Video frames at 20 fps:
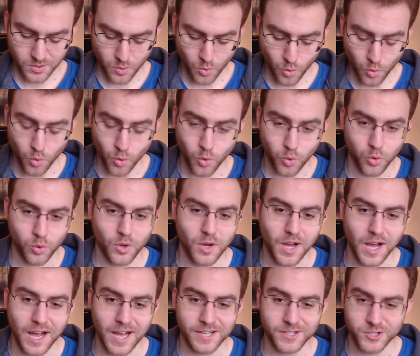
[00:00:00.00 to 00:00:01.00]
Ooh,
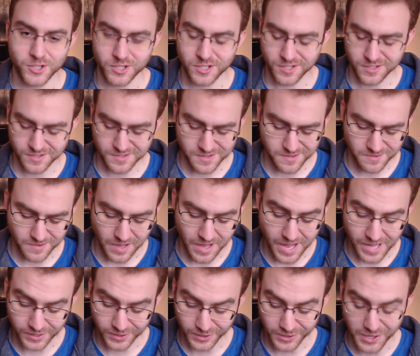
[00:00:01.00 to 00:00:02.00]
I
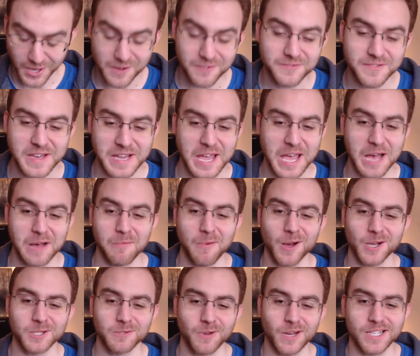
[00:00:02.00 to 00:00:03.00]
love the Kailh
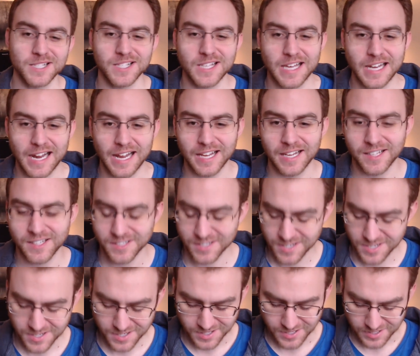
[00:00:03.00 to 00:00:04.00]
Box Whites, and
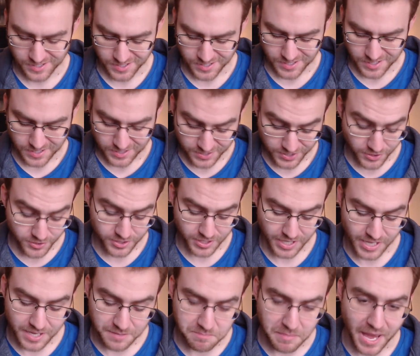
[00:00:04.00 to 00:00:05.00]

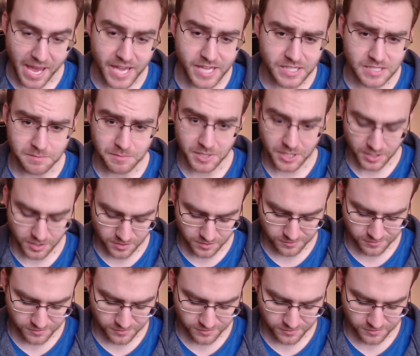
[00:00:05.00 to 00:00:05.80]
seriously, it pains me to